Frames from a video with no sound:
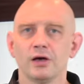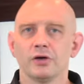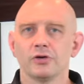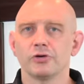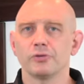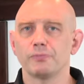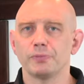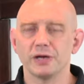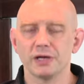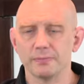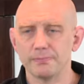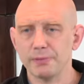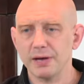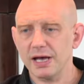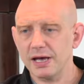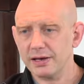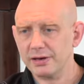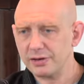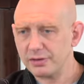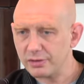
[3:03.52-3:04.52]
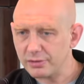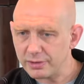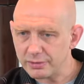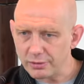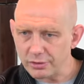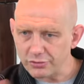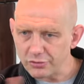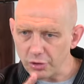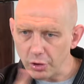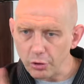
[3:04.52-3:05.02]
You'd be in bed and
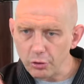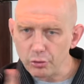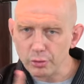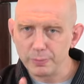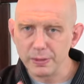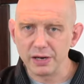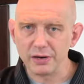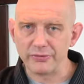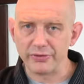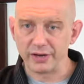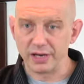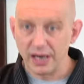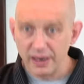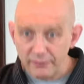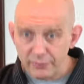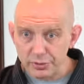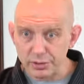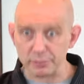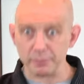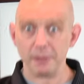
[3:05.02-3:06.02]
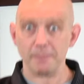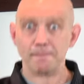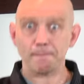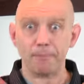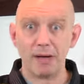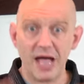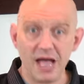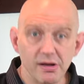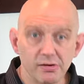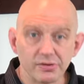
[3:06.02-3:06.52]
your toe would be under the covers and it'd be
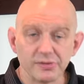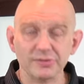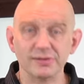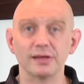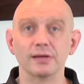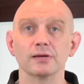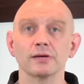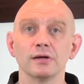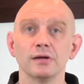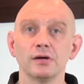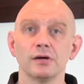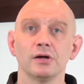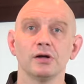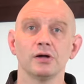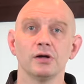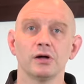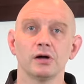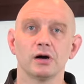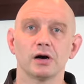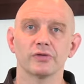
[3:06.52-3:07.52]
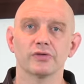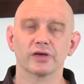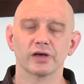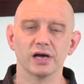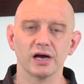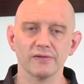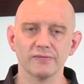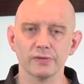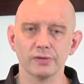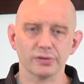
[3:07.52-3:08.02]
pouncing on the
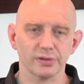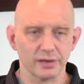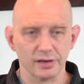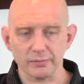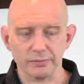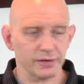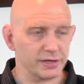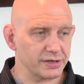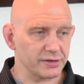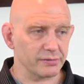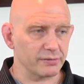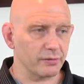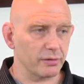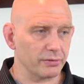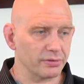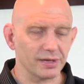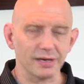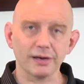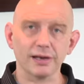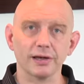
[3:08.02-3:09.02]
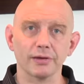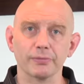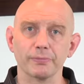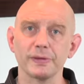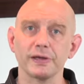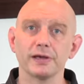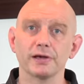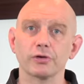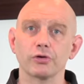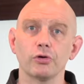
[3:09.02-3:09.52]
covers. And suddenly it'd
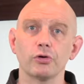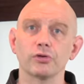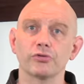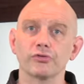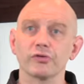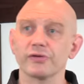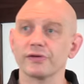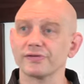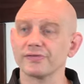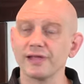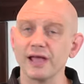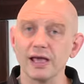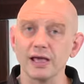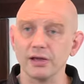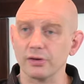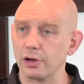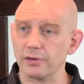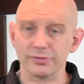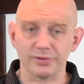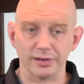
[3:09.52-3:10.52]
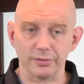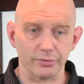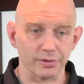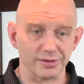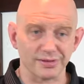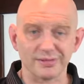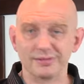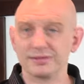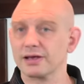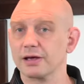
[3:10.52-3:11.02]
be going through its day and all of a sudden it would
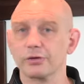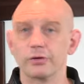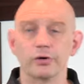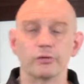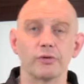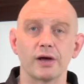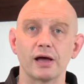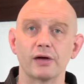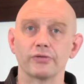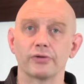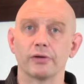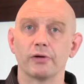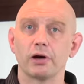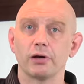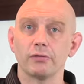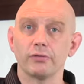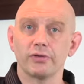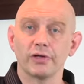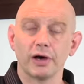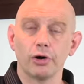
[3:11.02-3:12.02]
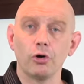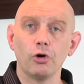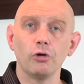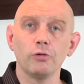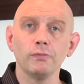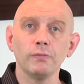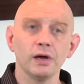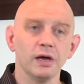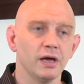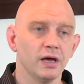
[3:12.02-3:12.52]
skitter around the
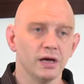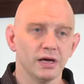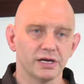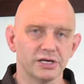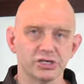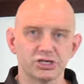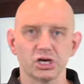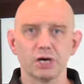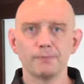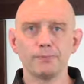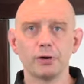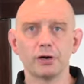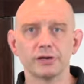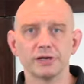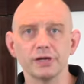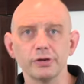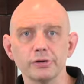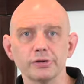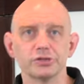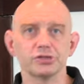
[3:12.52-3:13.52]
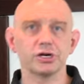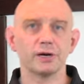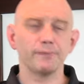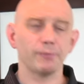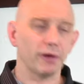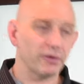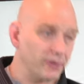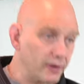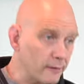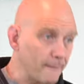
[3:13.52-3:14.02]
home and jump on here, jump
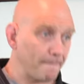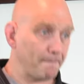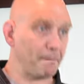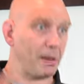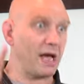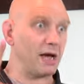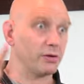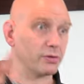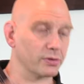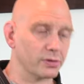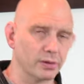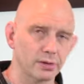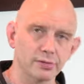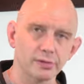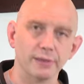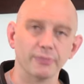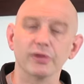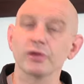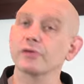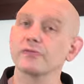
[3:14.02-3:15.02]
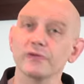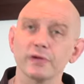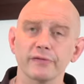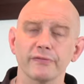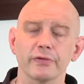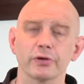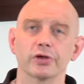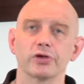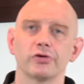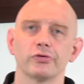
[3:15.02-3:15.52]
on there and pounce on something. It was very,
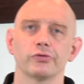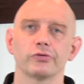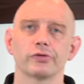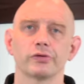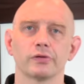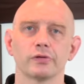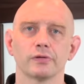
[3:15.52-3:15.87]
very cute.